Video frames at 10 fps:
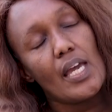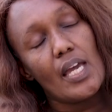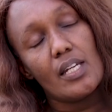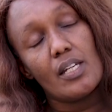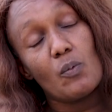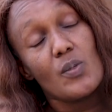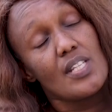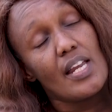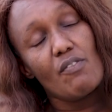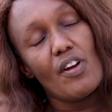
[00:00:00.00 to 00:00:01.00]
And we
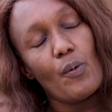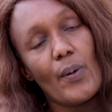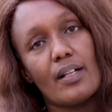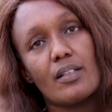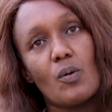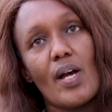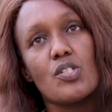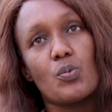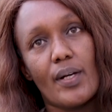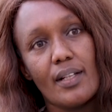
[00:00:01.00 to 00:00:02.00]
started very well,
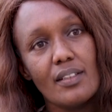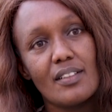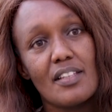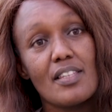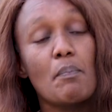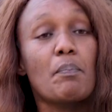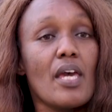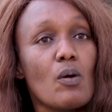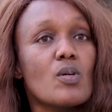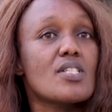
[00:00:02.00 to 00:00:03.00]
quite well. The
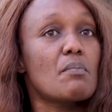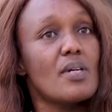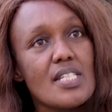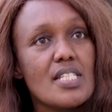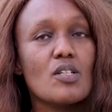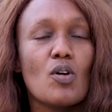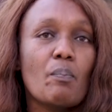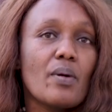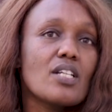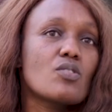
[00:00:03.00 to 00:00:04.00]
pay was amazing.
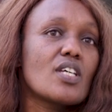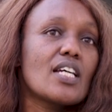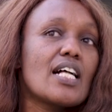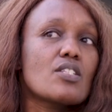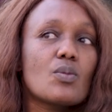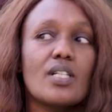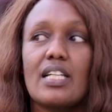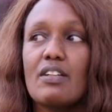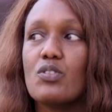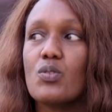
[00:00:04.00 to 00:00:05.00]
Compared to the girls we had
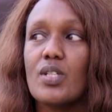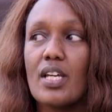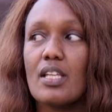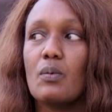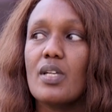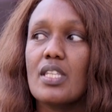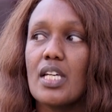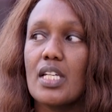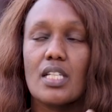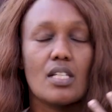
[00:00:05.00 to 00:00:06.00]
left together with
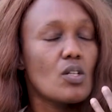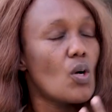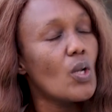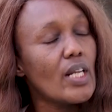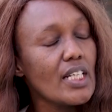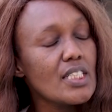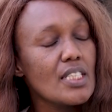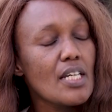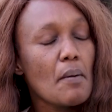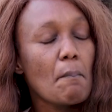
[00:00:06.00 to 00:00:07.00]
in college,
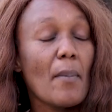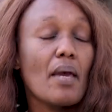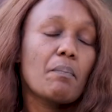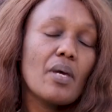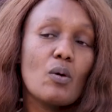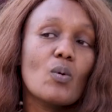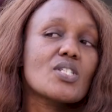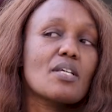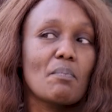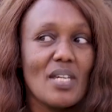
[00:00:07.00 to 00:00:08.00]
my pay
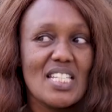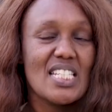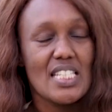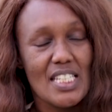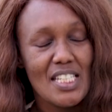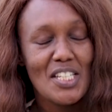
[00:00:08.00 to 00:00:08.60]
was amazing.